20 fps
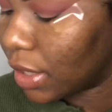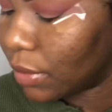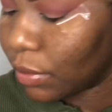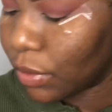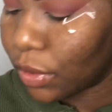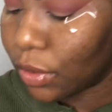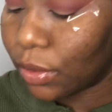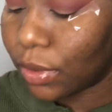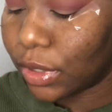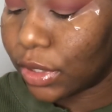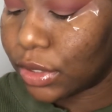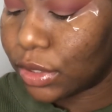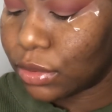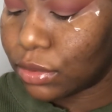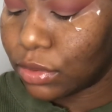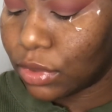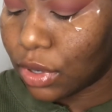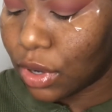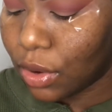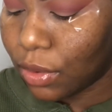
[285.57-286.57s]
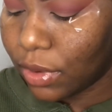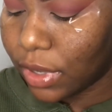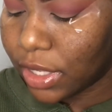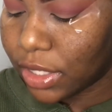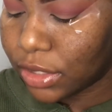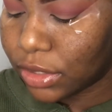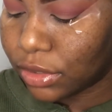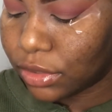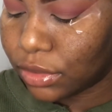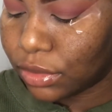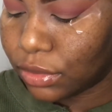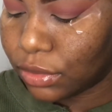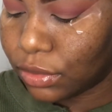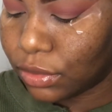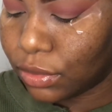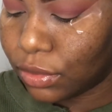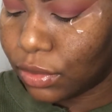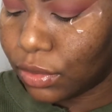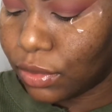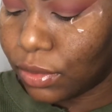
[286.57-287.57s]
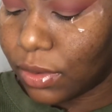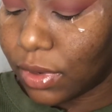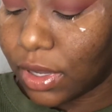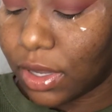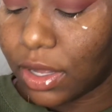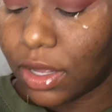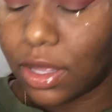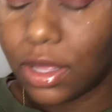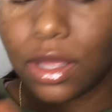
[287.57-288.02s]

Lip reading: And we're going to go into,